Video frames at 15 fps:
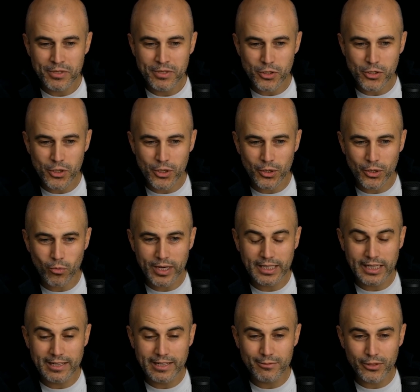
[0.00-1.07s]
So
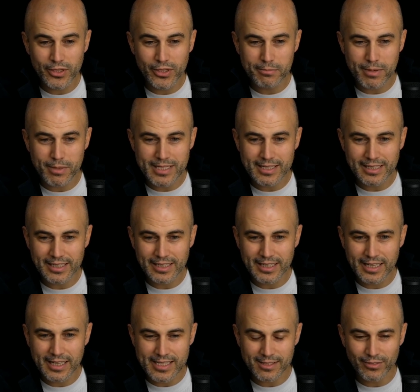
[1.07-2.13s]
Winelivery
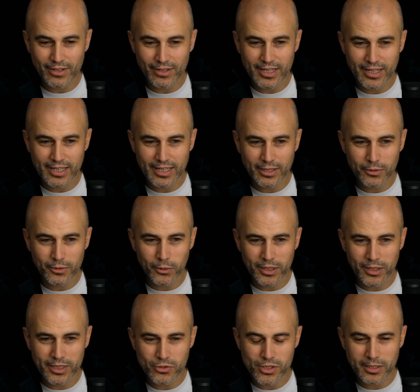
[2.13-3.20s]
basically has a very cool,
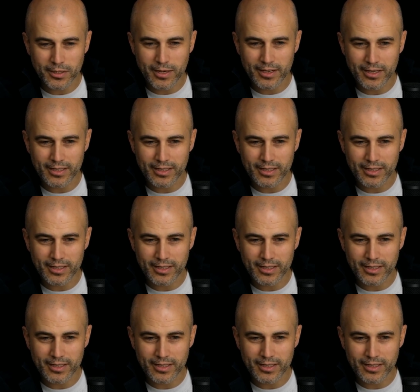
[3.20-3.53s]
interesting